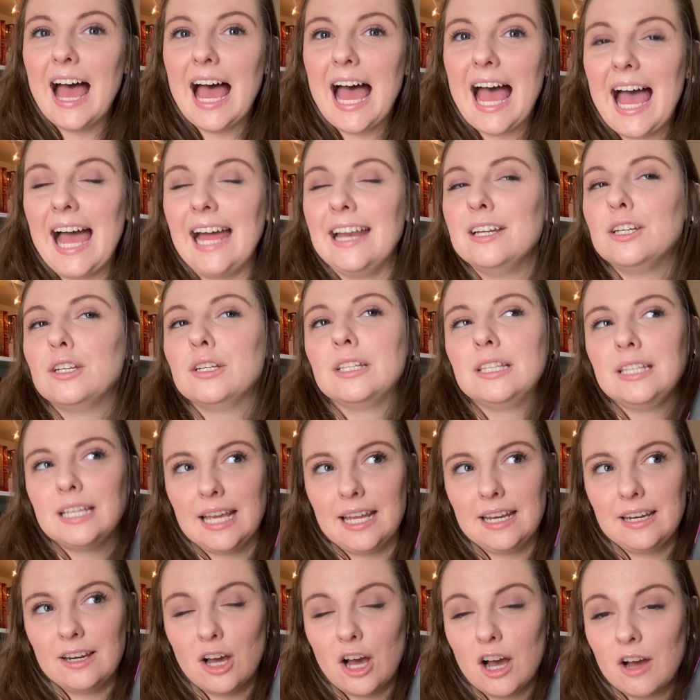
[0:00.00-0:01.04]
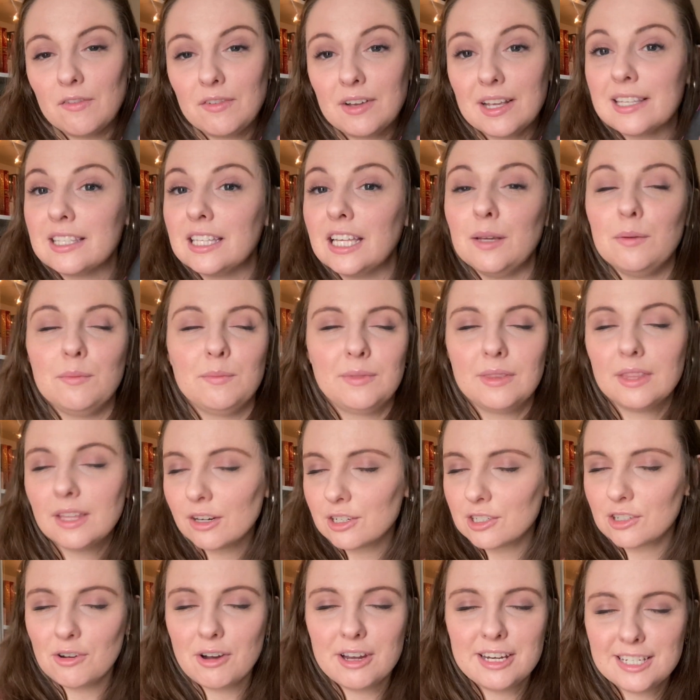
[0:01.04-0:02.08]
And then obviously
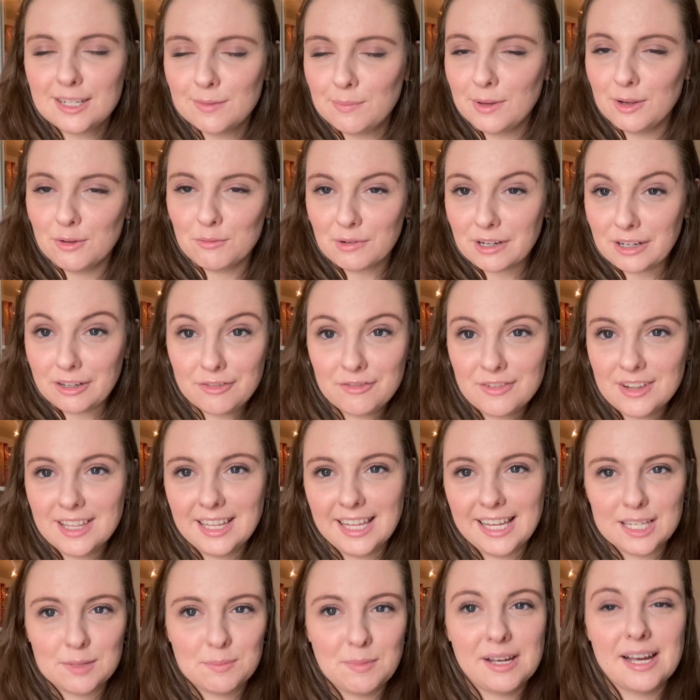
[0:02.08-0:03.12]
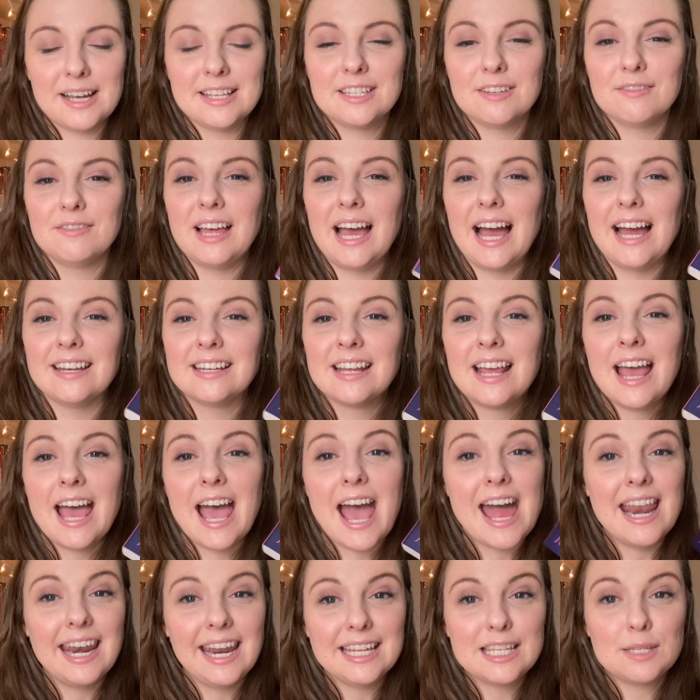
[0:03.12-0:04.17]
there's going to be real feelings because of that.
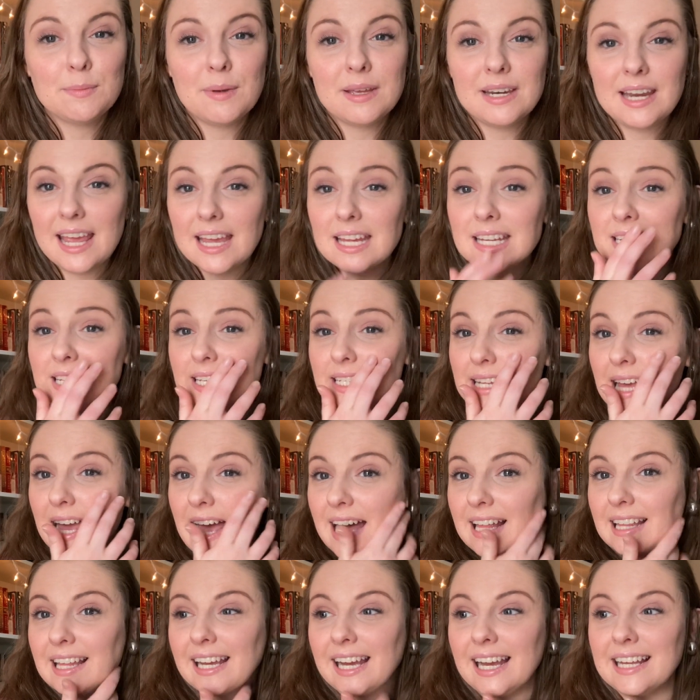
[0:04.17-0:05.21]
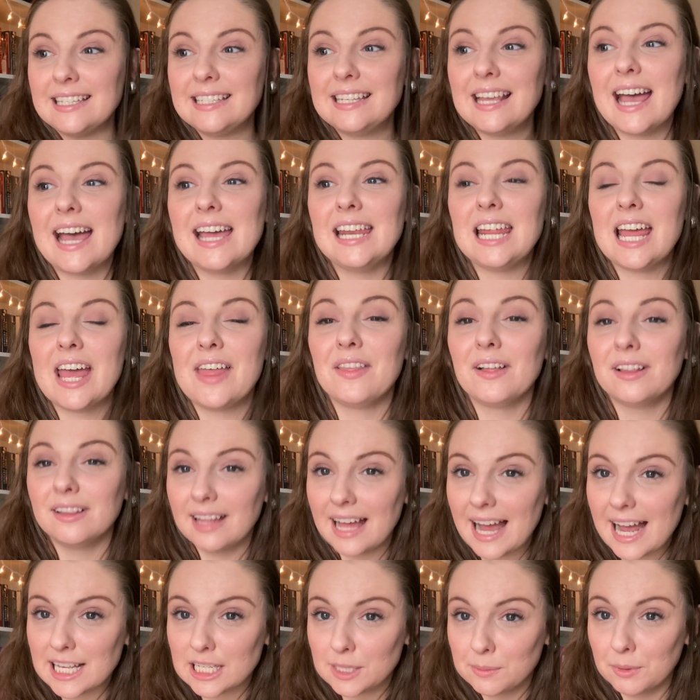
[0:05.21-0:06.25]
And it's been hinted at, like I said, in the
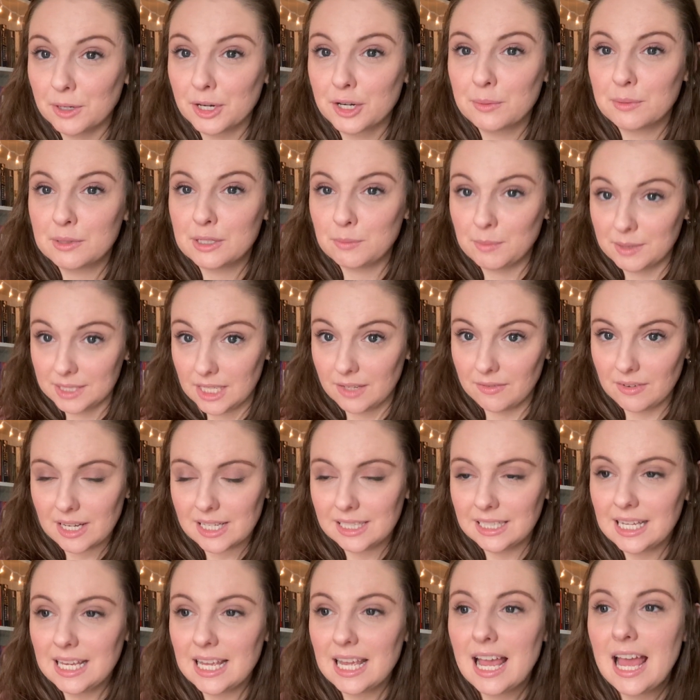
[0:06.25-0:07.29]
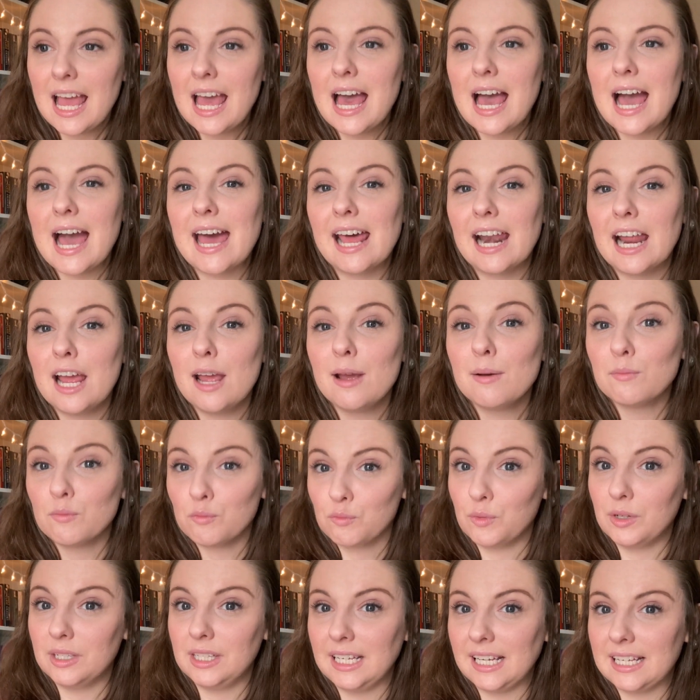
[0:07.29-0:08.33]
last book specifically. And I
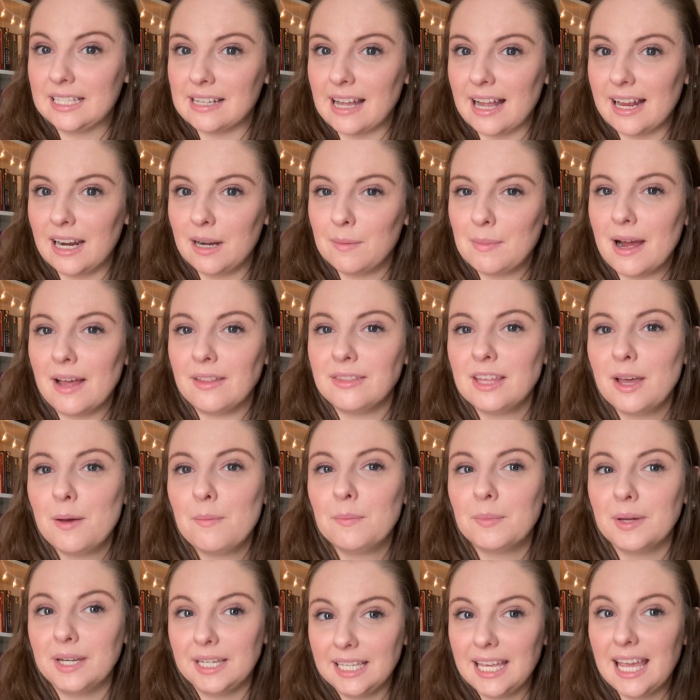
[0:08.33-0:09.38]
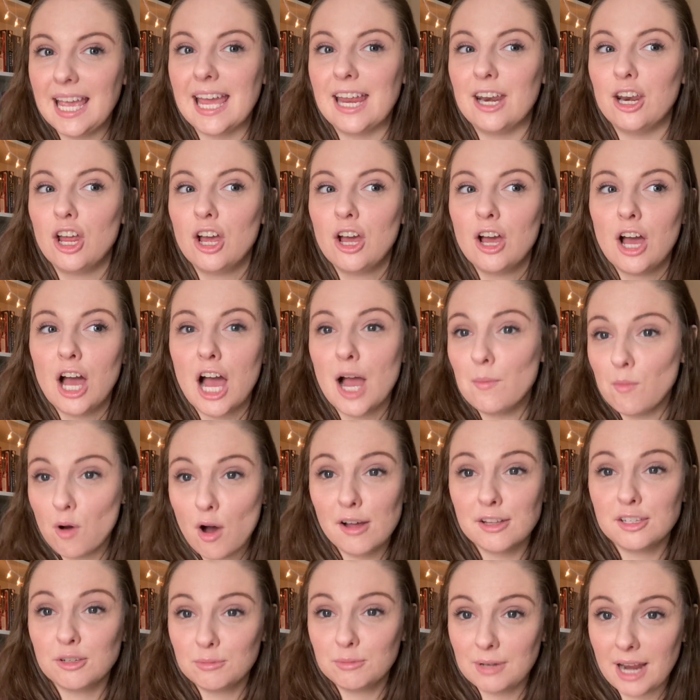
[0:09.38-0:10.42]
am really excited about them. But again, I'm
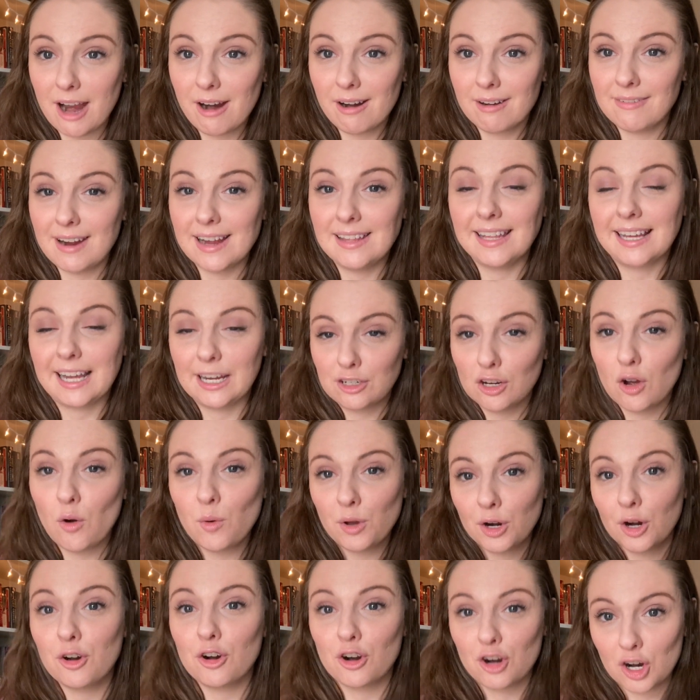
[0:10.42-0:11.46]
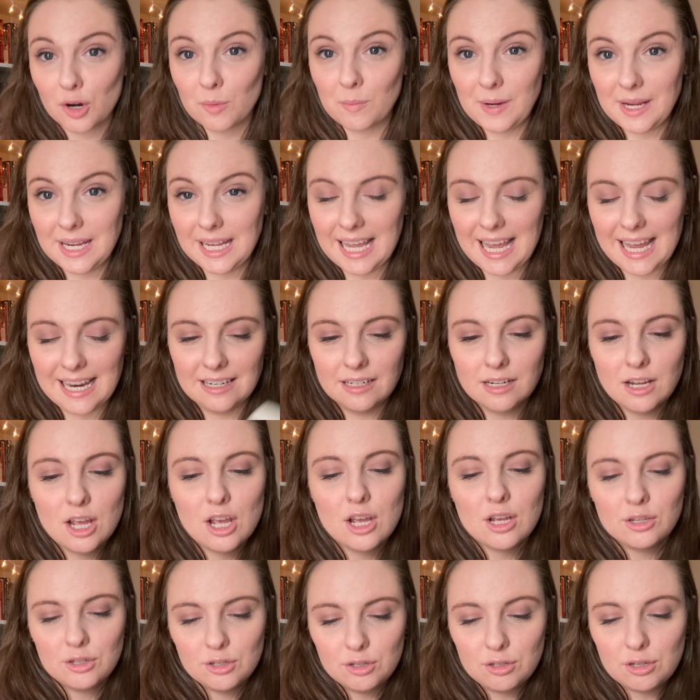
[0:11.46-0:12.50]
also terrified. Like I don't want her to hurt me again.
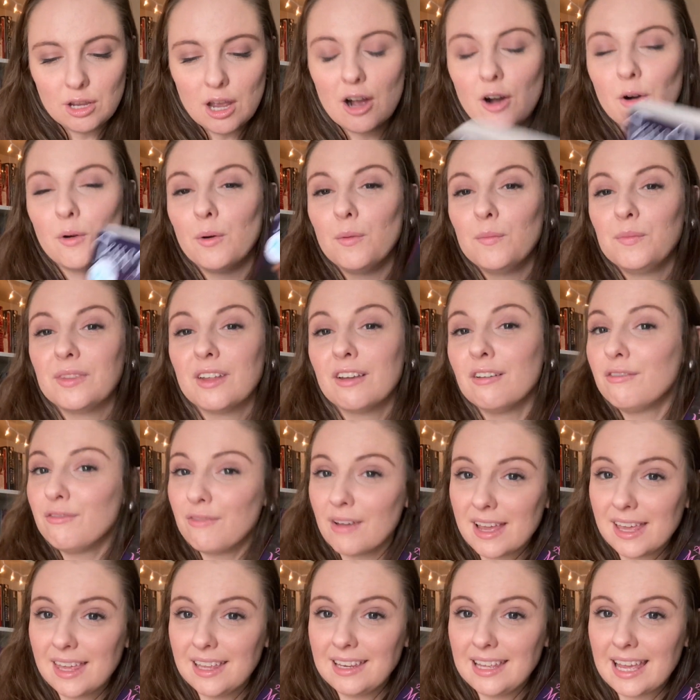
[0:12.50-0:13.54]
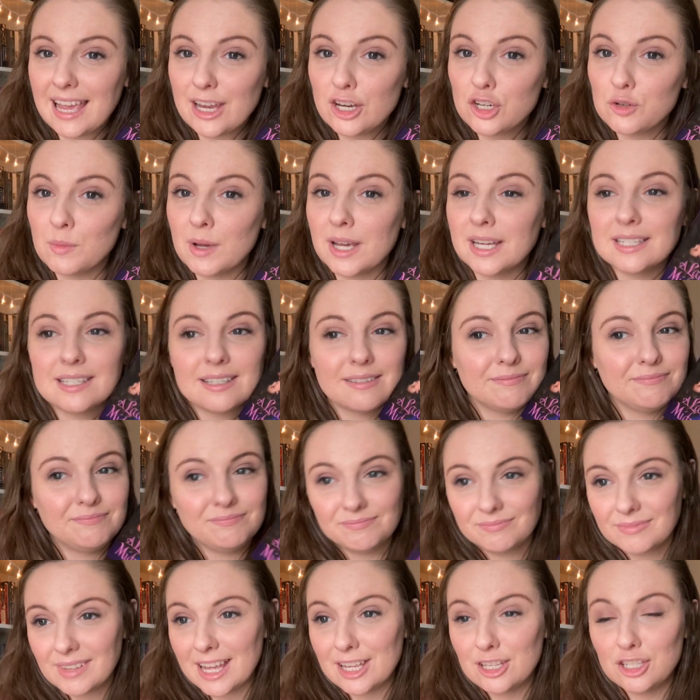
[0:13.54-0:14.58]
So, fake engagement,
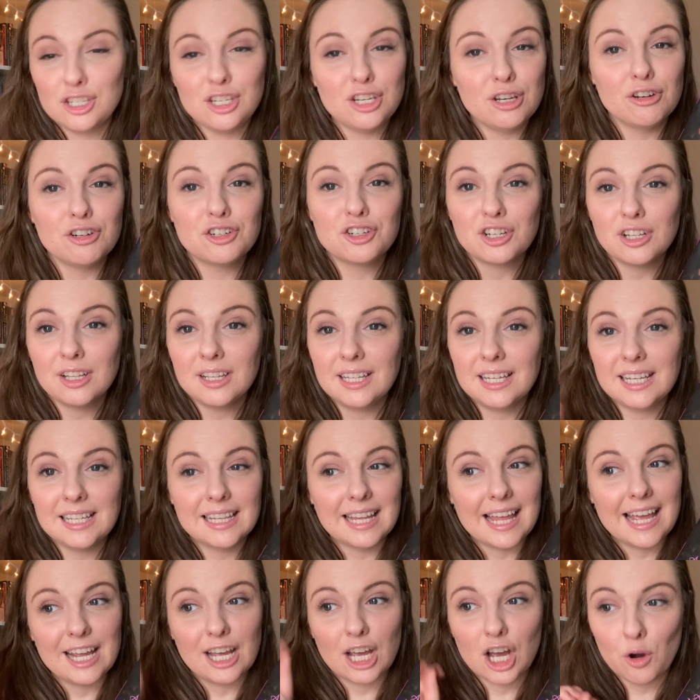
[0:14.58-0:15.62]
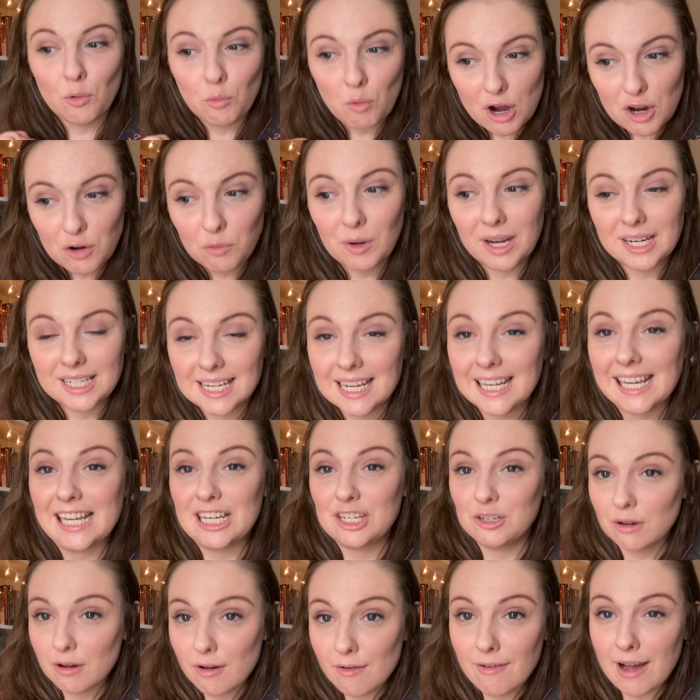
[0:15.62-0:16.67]
is usually like a one-way ticket
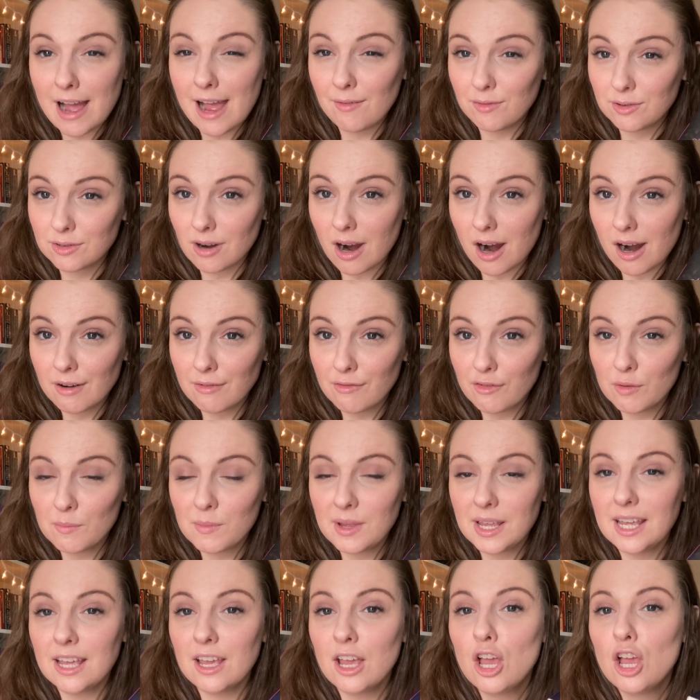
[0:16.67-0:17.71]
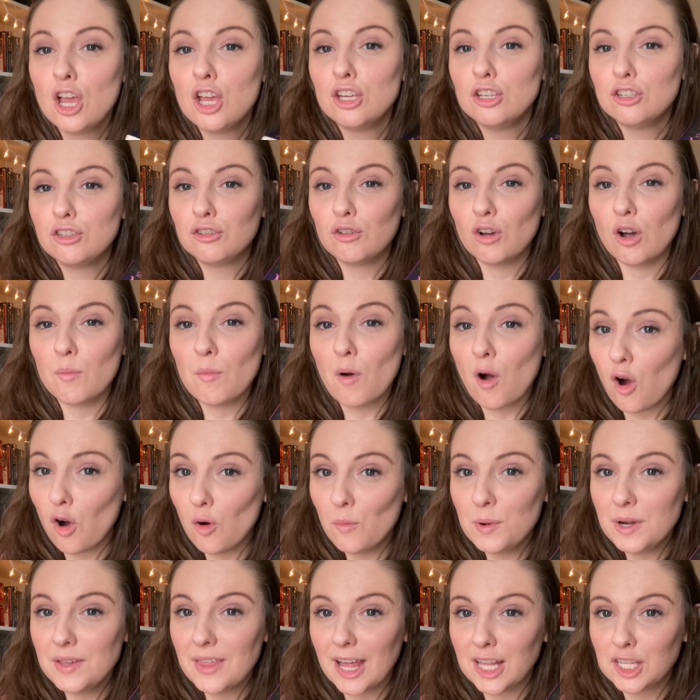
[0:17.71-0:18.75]
to a five star for me. So I'm
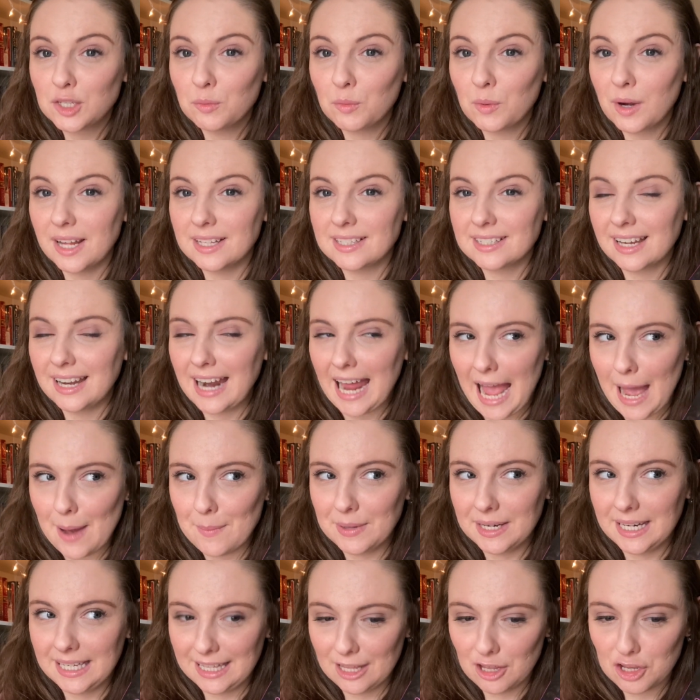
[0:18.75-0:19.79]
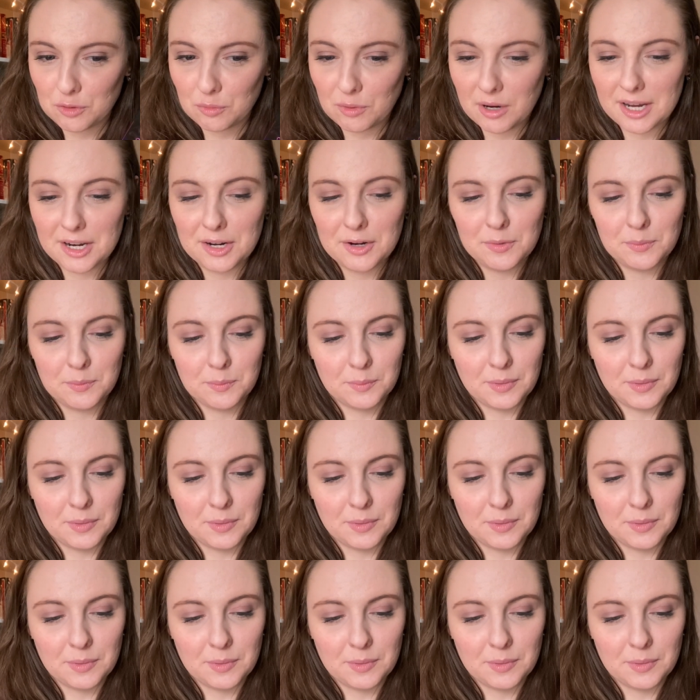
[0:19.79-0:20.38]
hoping that's the way it's going to happen in this one.